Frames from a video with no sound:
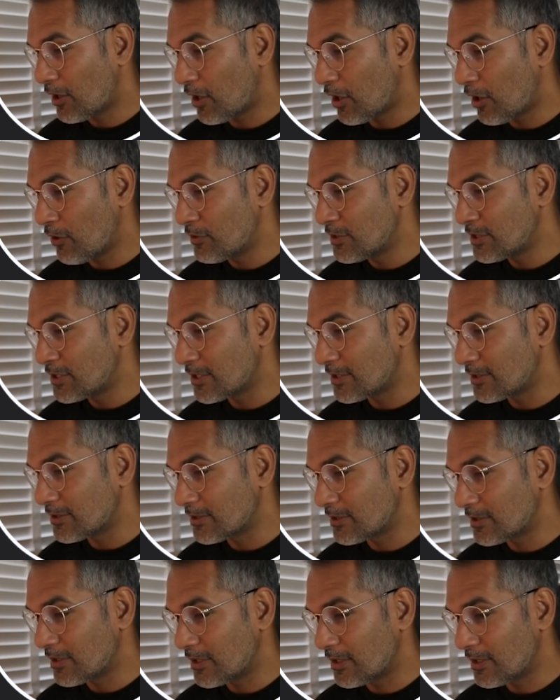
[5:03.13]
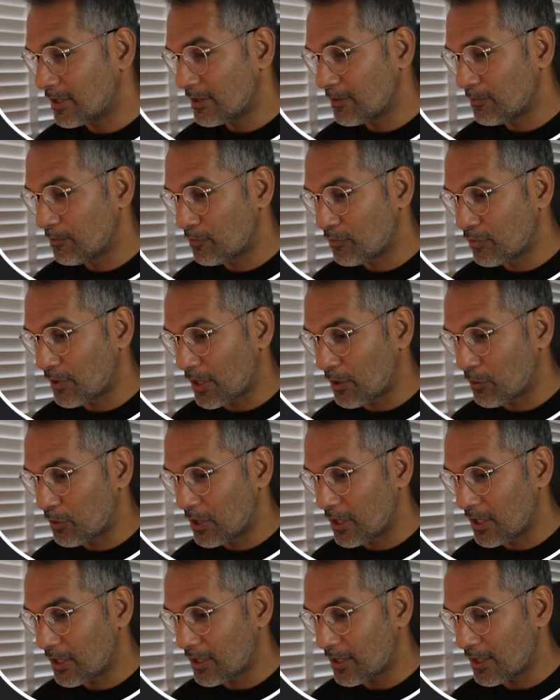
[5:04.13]
Oranges,
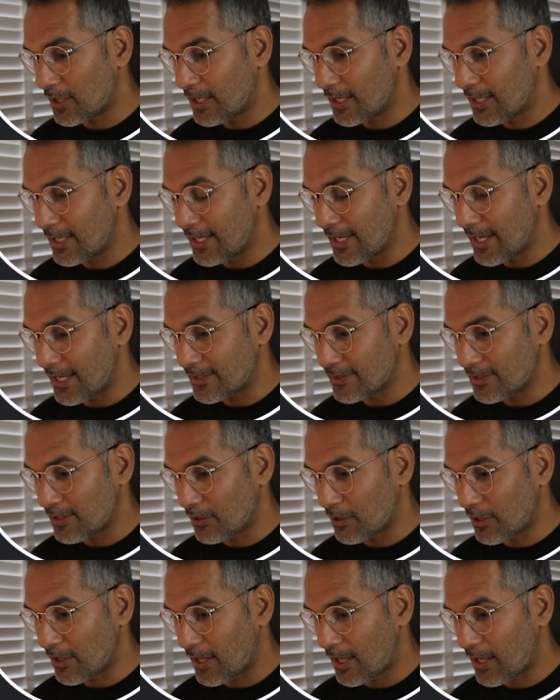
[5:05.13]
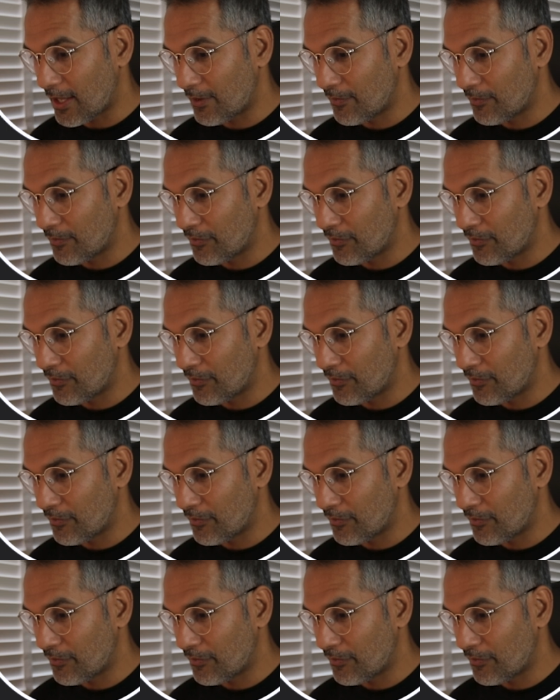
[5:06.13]
brickwork. Yes, look at that.